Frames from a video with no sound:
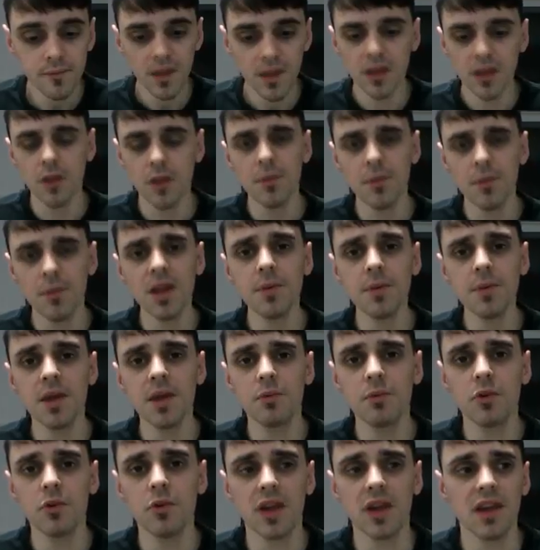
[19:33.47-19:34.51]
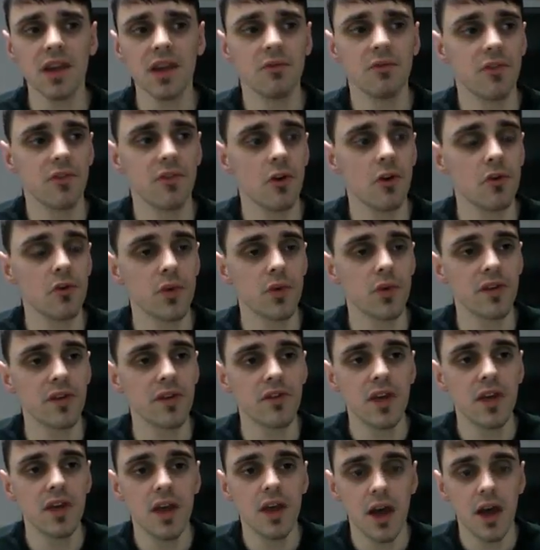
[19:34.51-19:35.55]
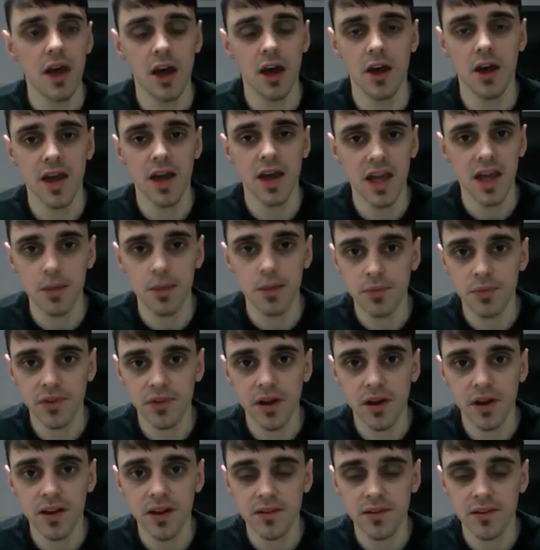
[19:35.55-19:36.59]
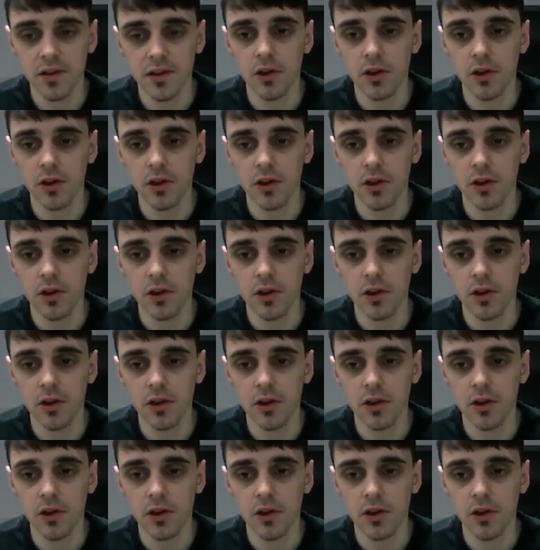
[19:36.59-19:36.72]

Many people get involved with HIP sites.